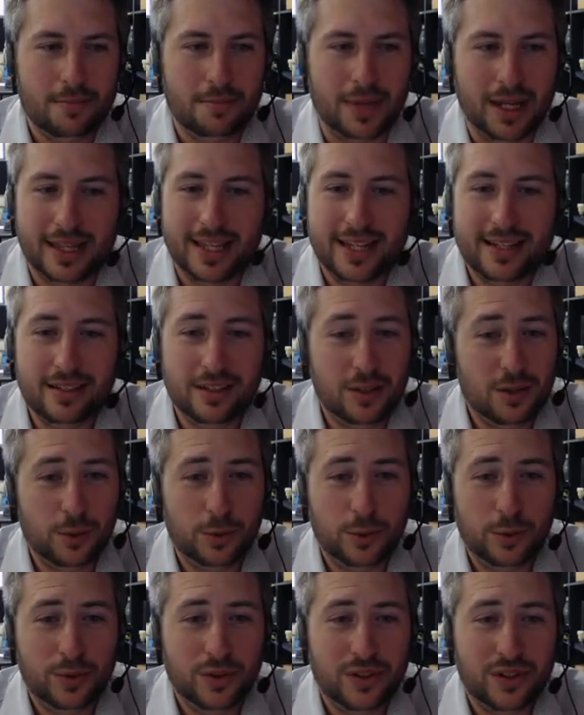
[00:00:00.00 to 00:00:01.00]
But these are the
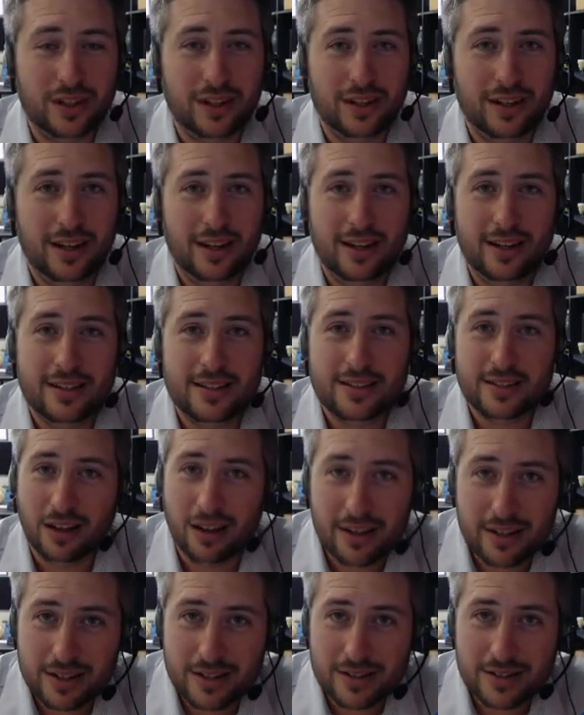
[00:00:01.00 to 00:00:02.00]
tools that
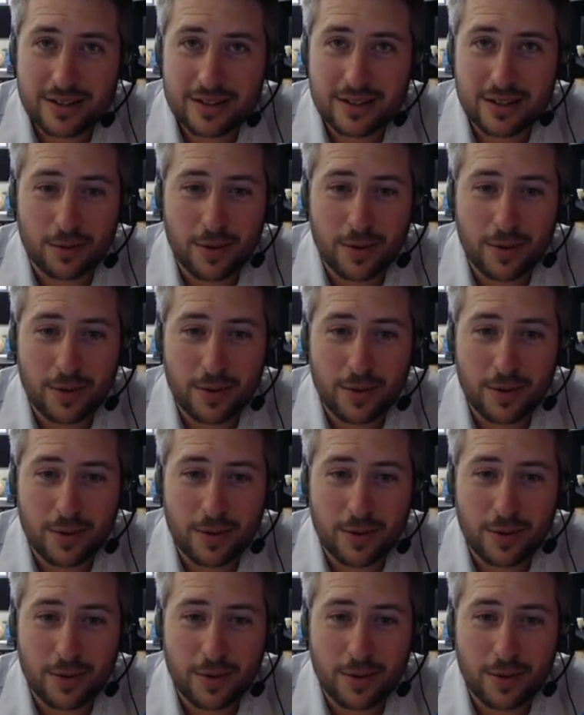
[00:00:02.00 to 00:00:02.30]
scientists